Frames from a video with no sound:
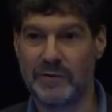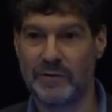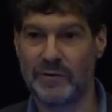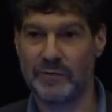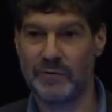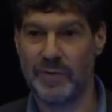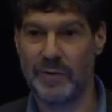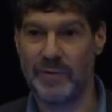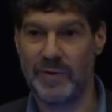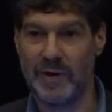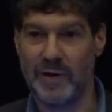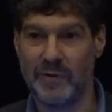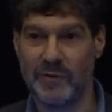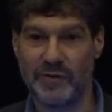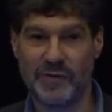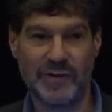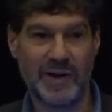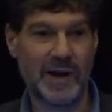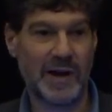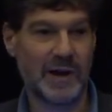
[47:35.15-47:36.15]
from the other
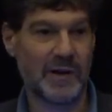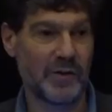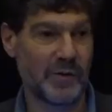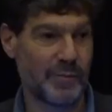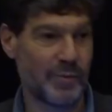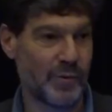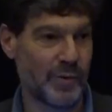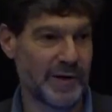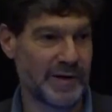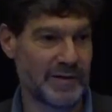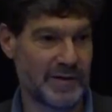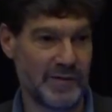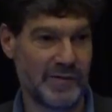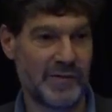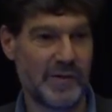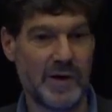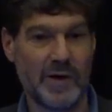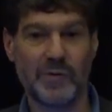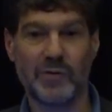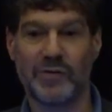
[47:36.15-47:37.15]
side, the point is
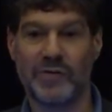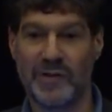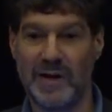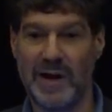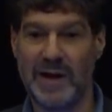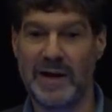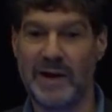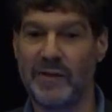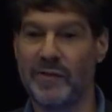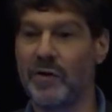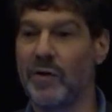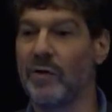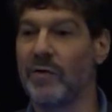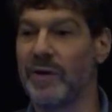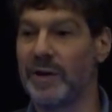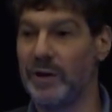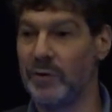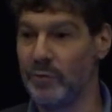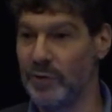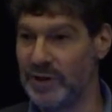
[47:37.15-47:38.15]
the other side has
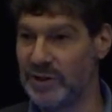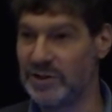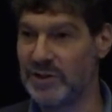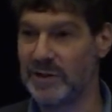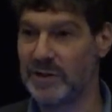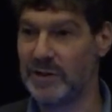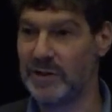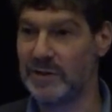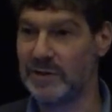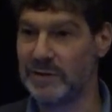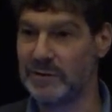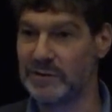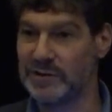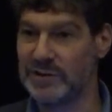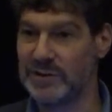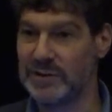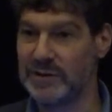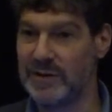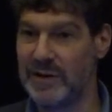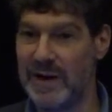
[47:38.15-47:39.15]
already reached a
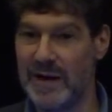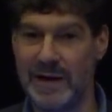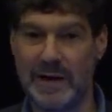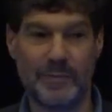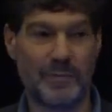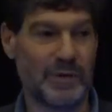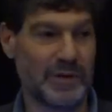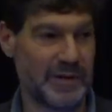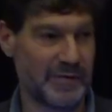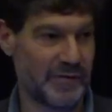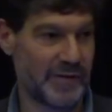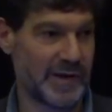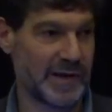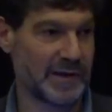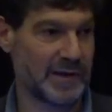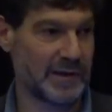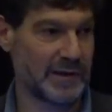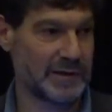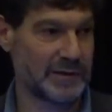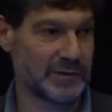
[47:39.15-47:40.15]
conclusion and it believes that
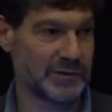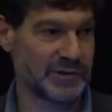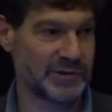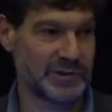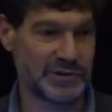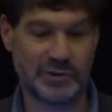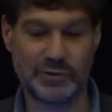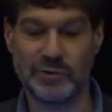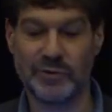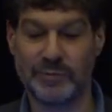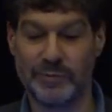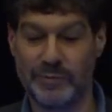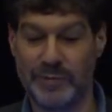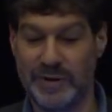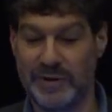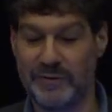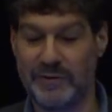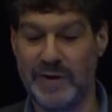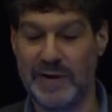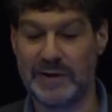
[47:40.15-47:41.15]
conclusion to
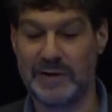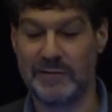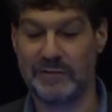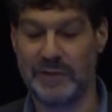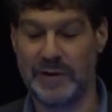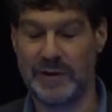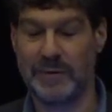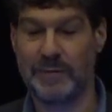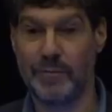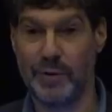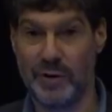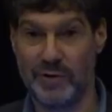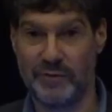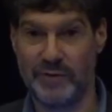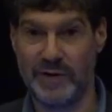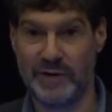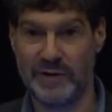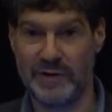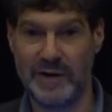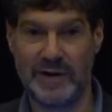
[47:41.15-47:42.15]
be effectively perfect.